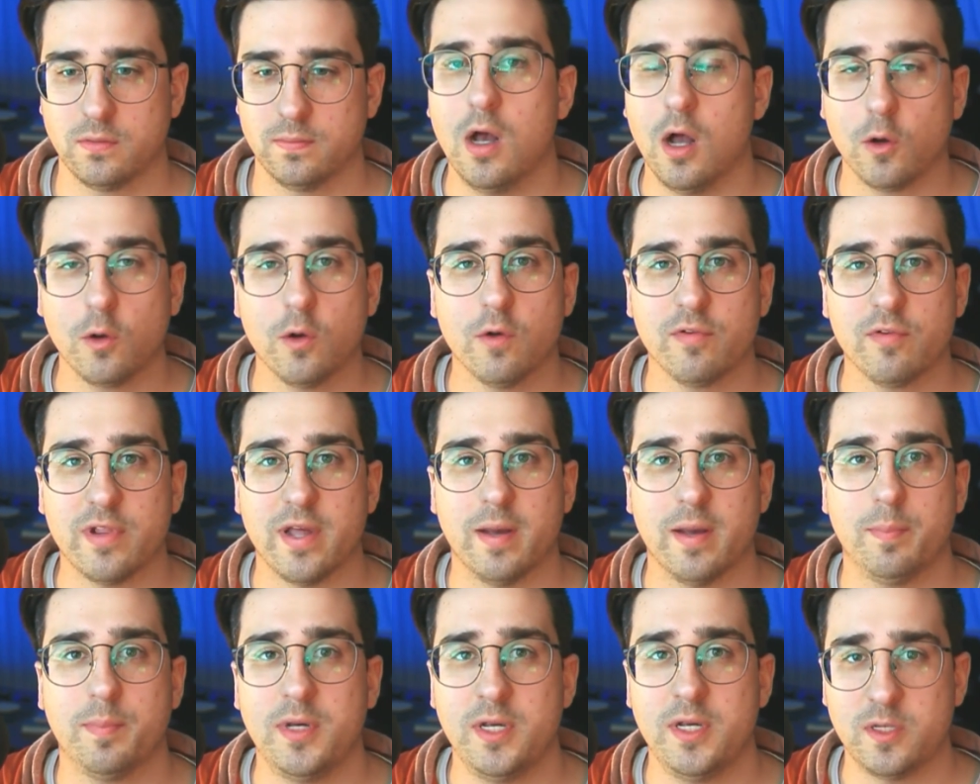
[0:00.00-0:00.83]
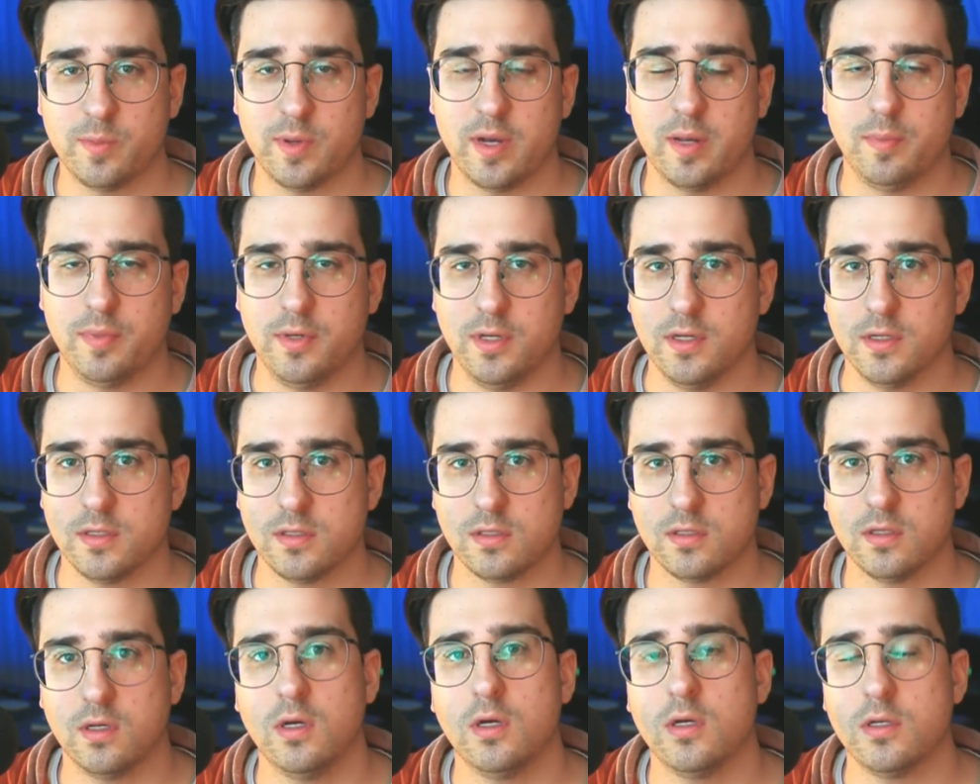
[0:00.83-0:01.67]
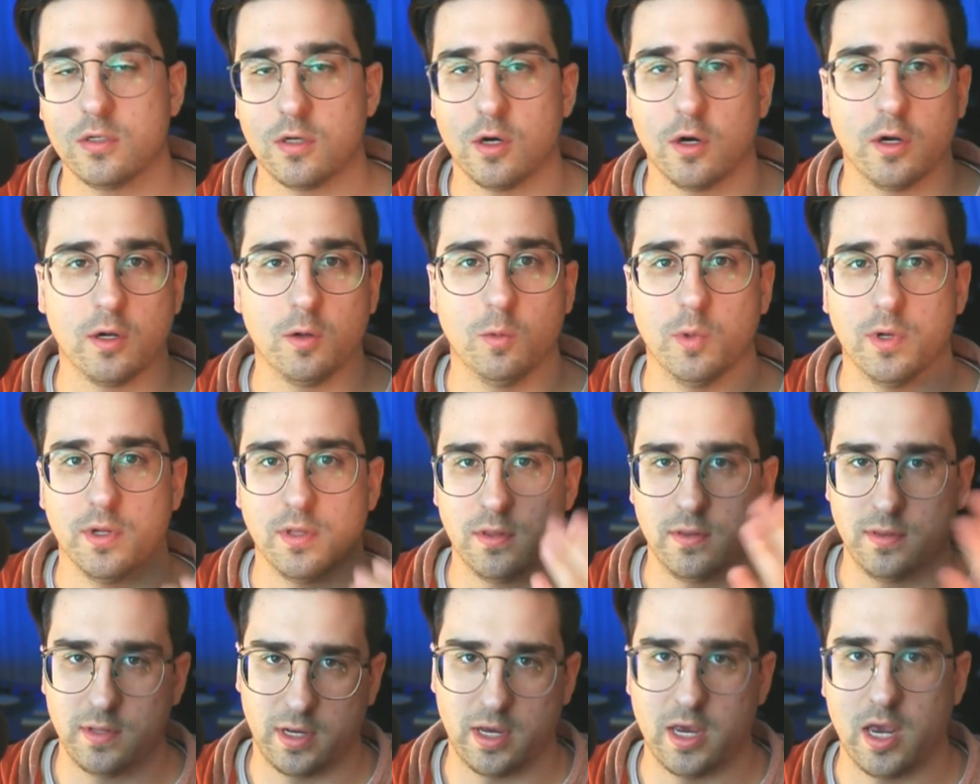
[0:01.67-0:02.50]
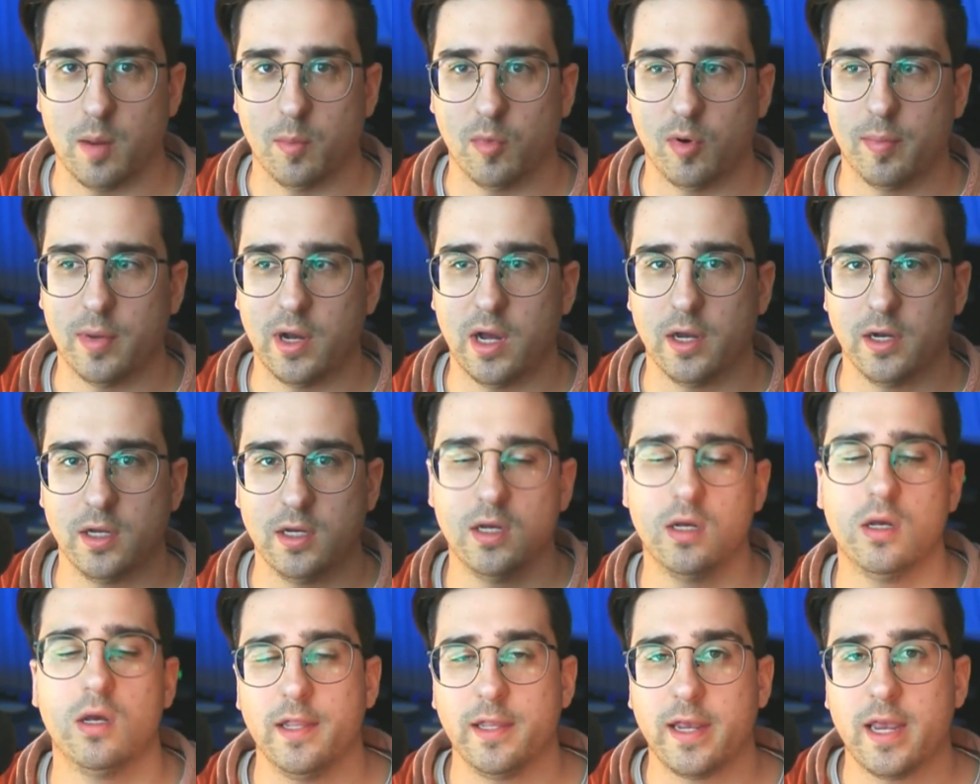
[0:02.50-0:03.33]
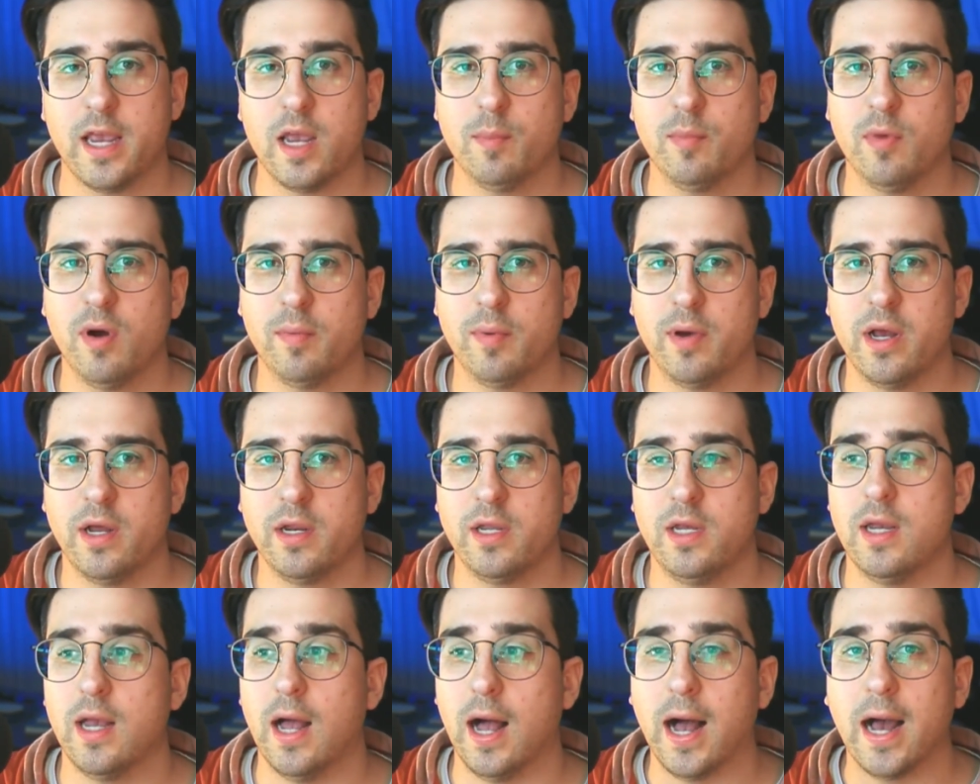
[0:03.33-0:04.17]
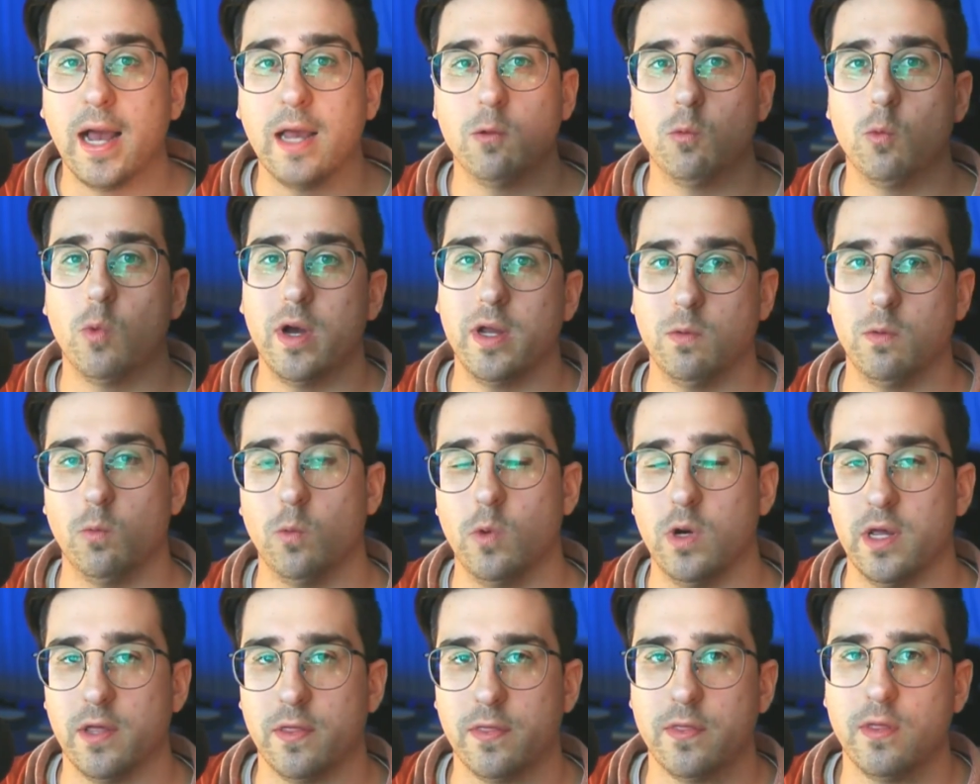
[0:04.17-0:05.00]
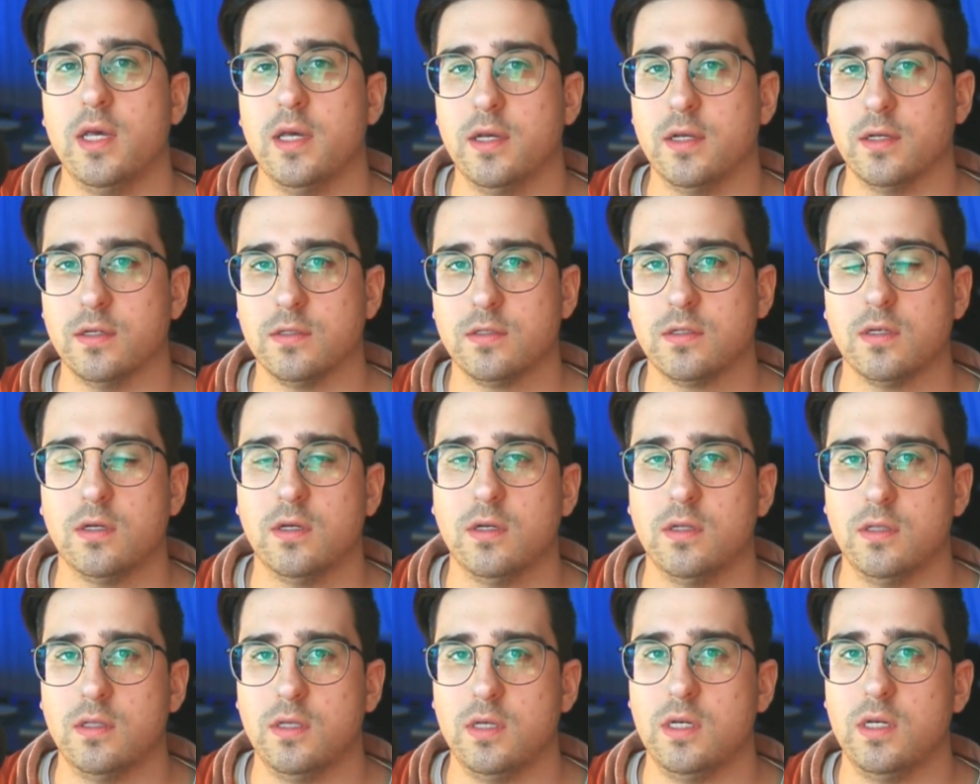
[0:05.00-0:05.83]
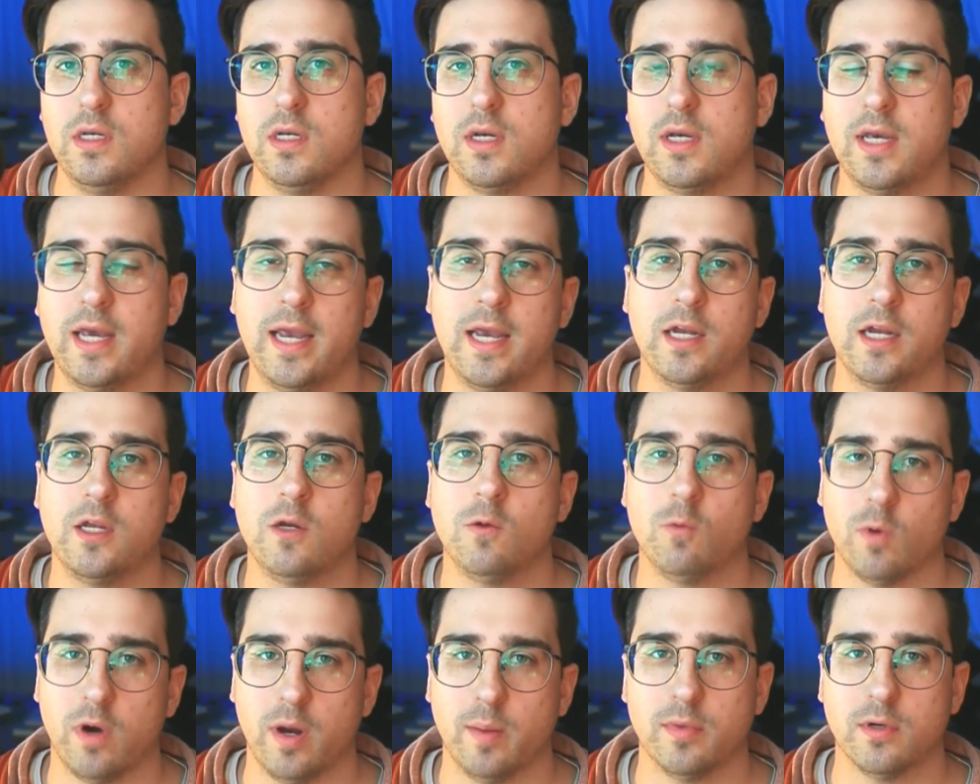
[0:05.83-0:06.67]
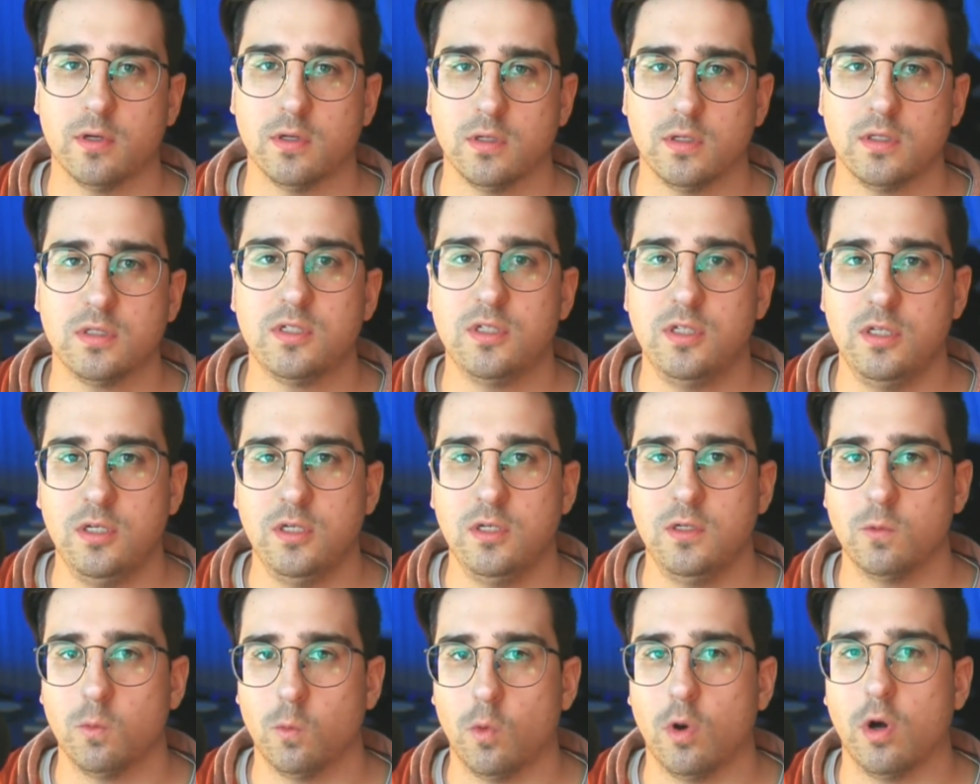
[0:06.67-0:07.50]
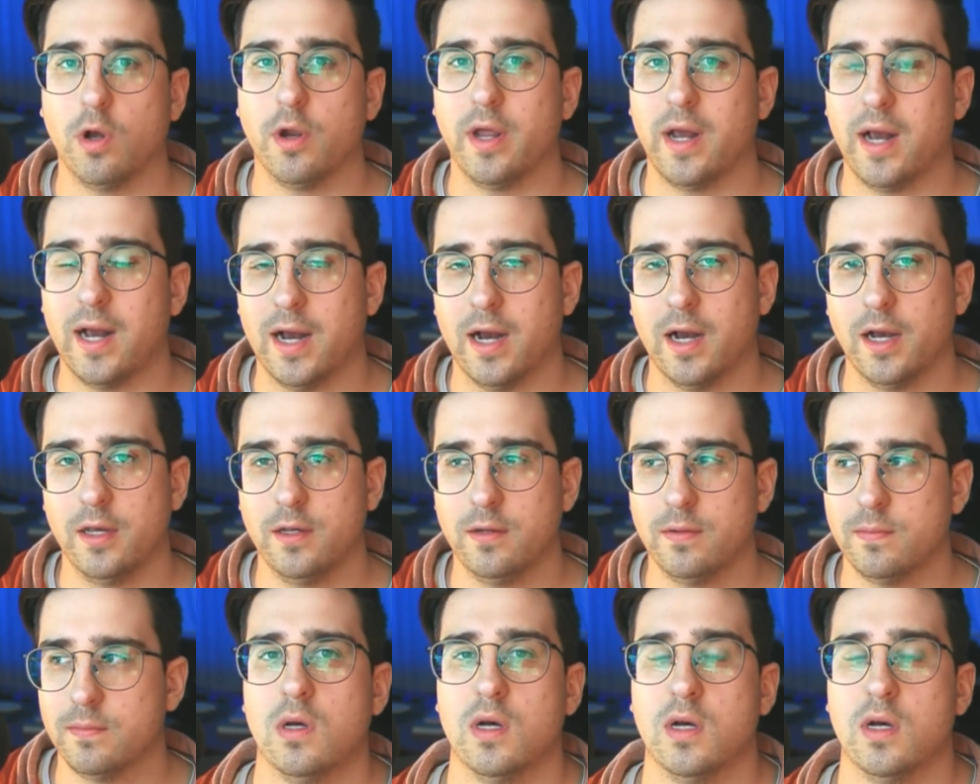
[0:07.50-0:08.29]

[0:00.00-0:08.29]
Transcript: I'll go over that piece by piece, starting with the camera body. And the camera body I went with is the Canon Rebel T1i.